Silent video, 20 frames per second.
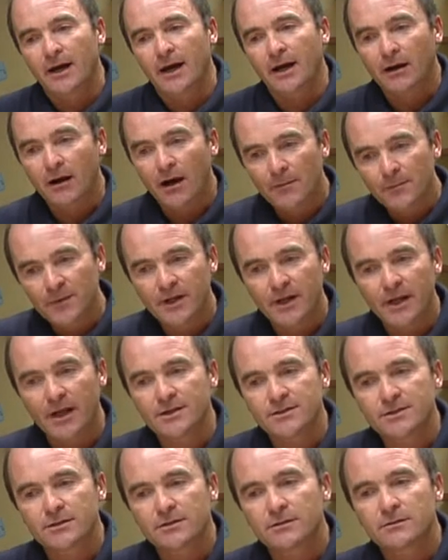a
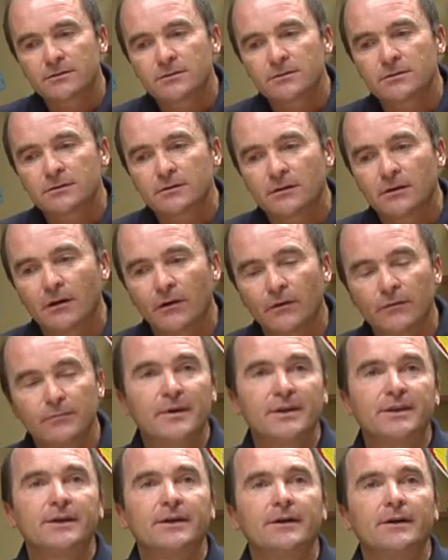combination of
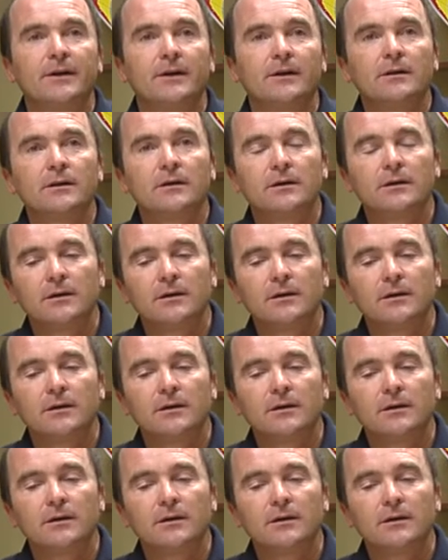material